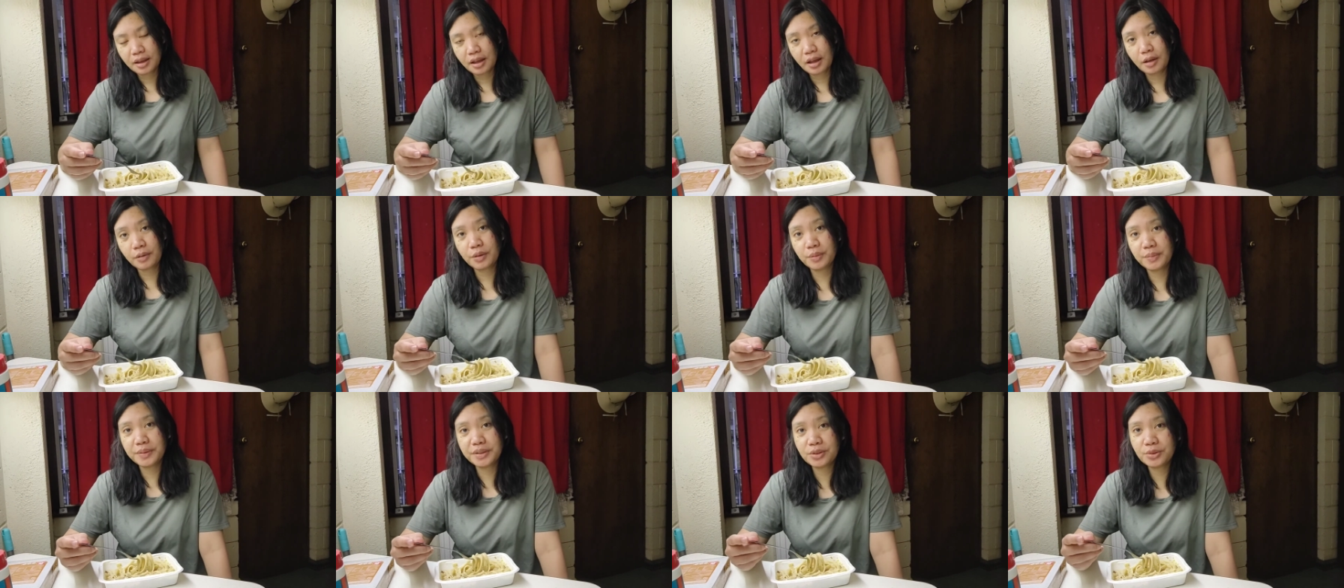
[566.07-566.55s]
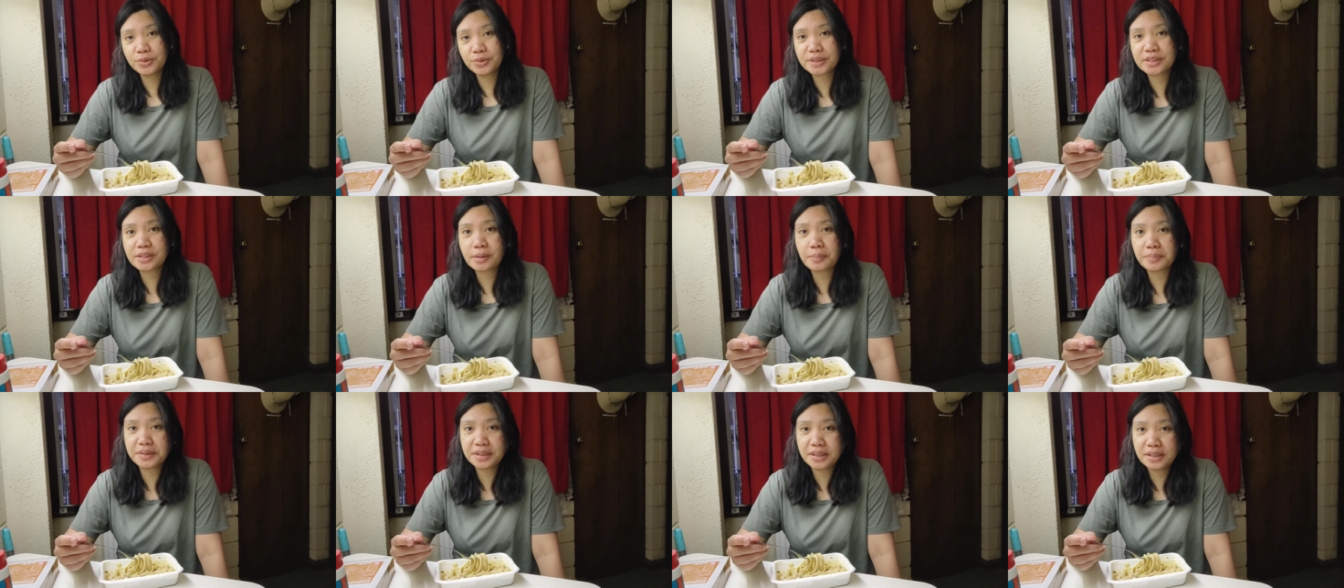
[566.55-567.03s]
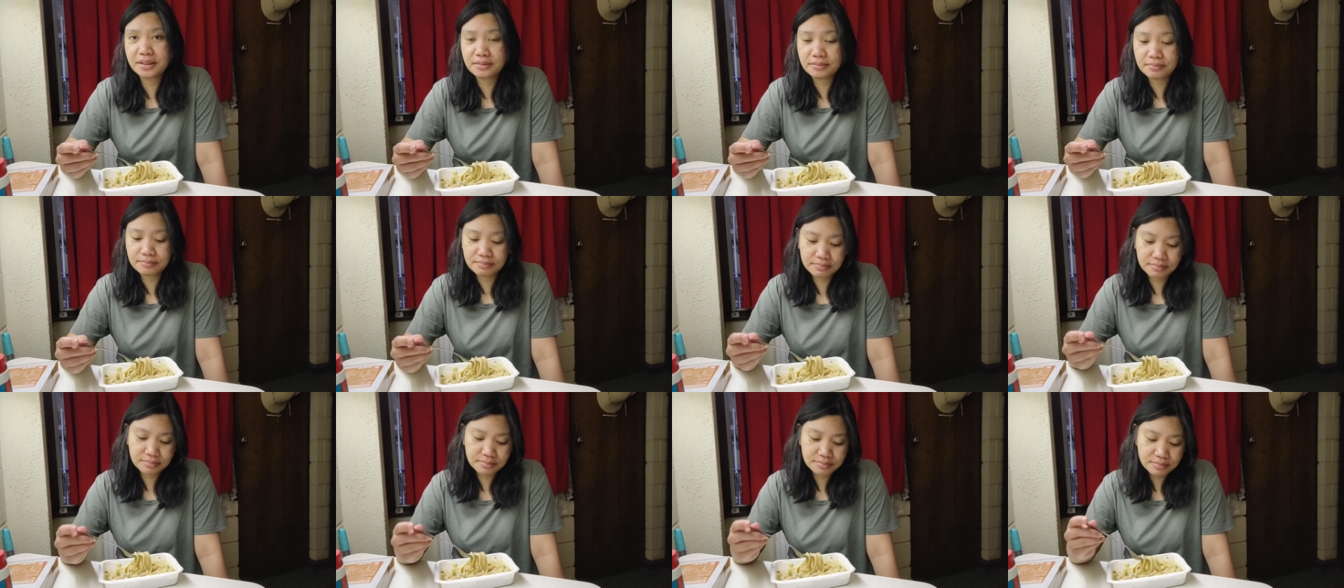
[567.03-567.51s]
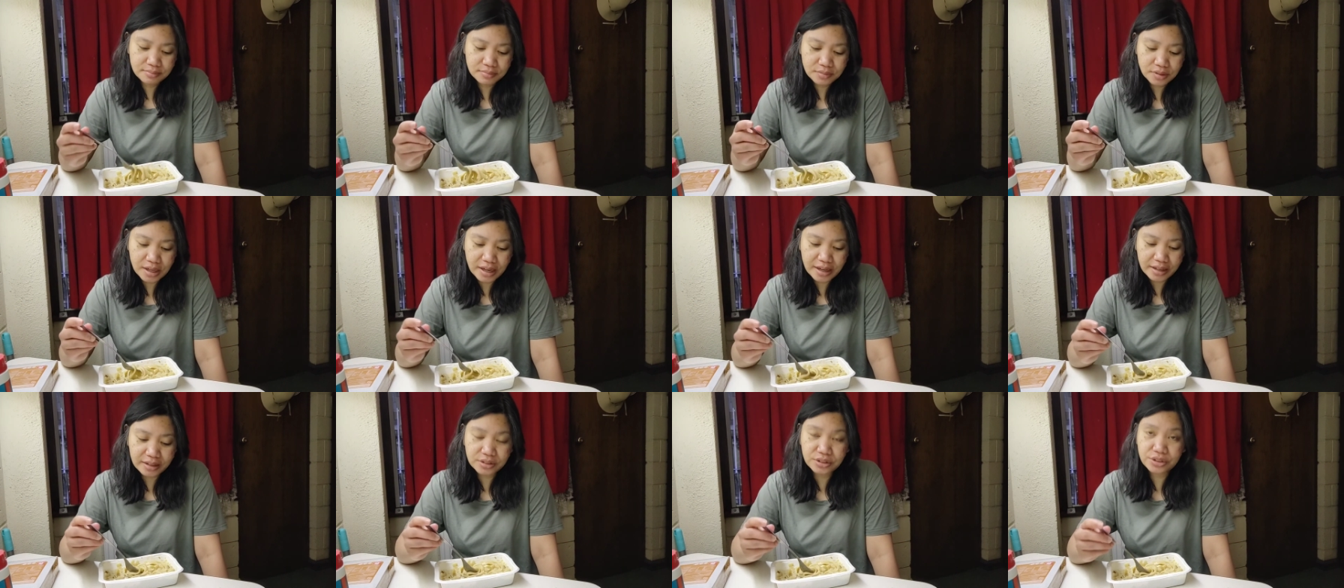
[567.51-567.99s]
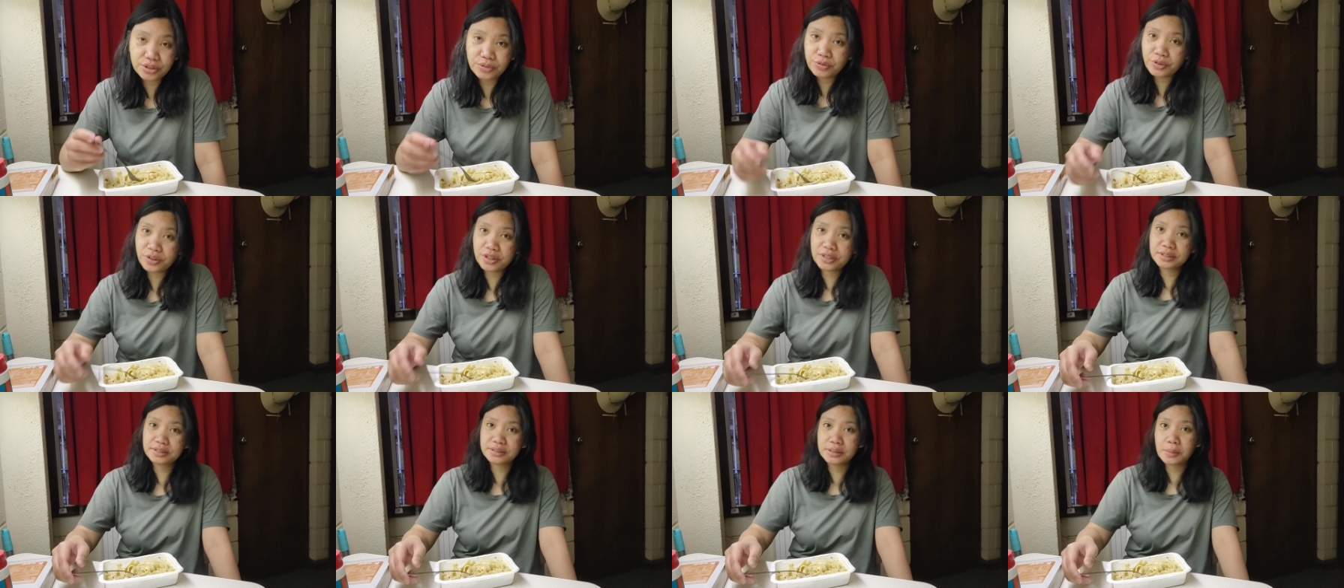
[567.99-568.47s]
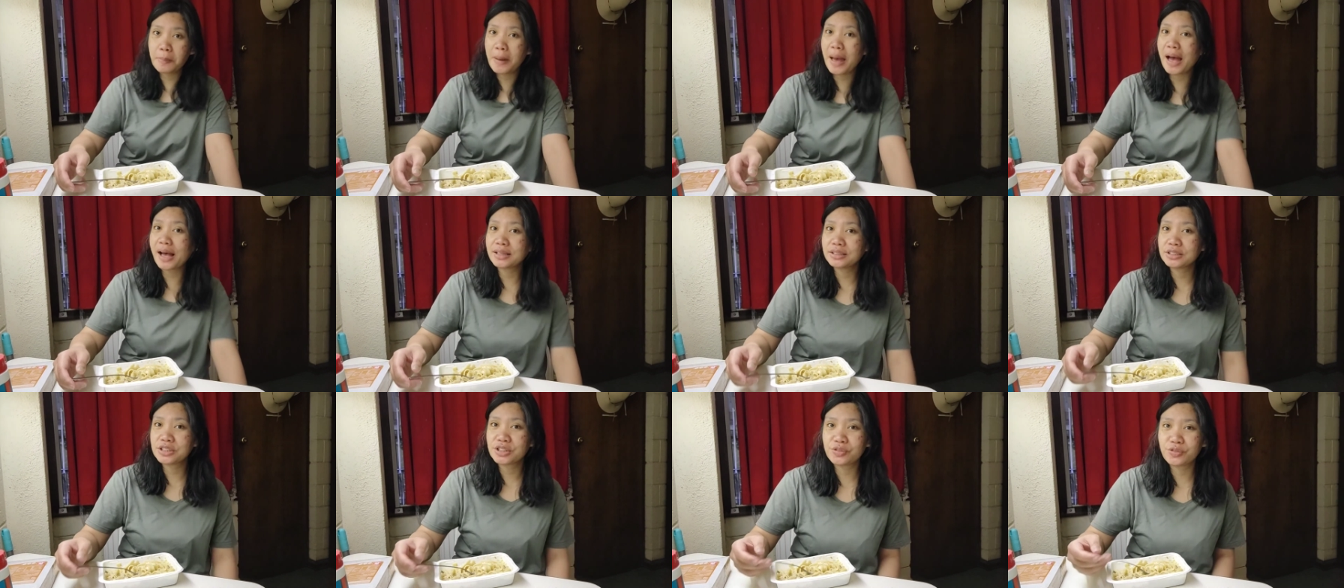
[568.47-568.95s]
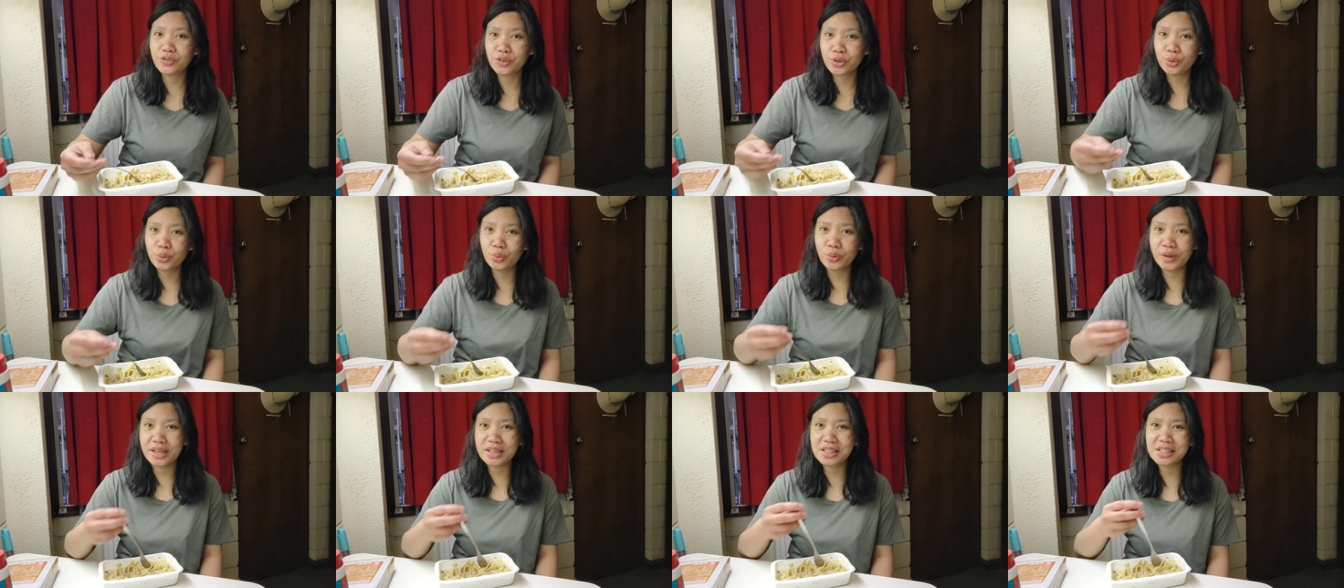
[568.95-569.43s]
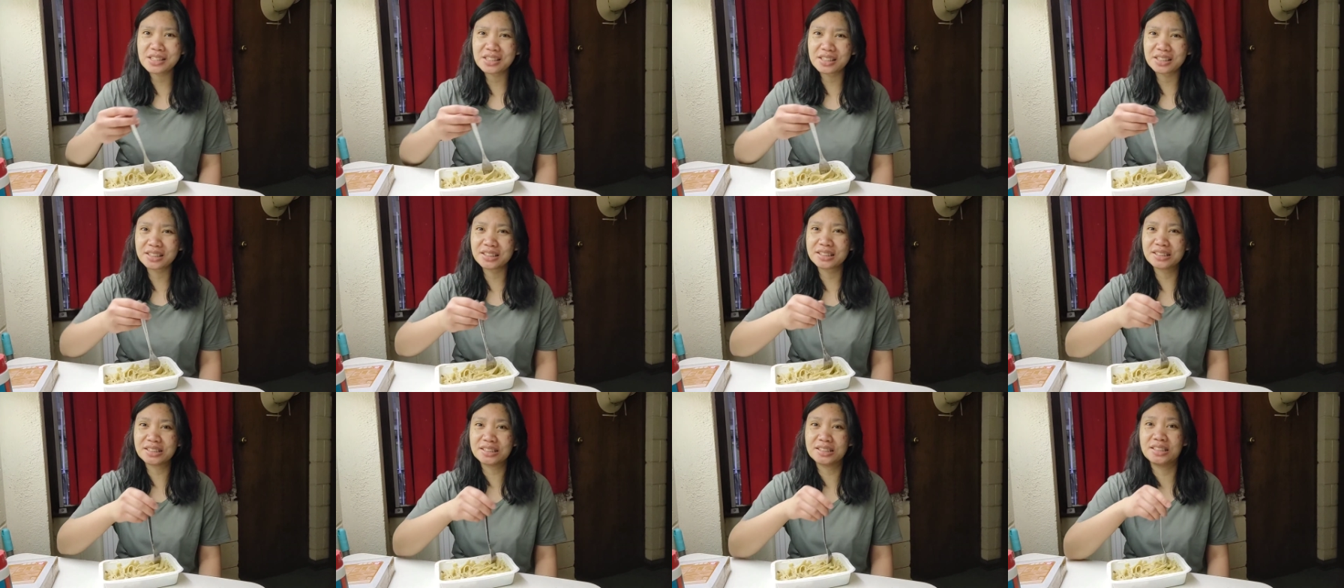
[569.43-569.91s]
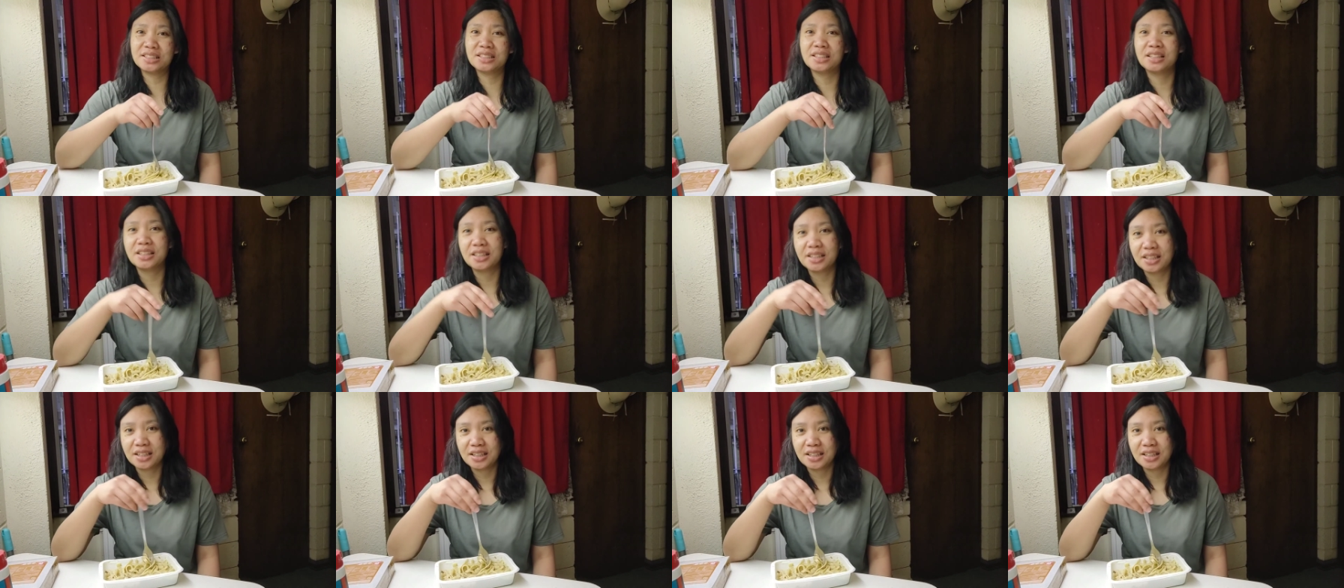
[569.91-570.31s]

Have you been doing something like different the past few weeks?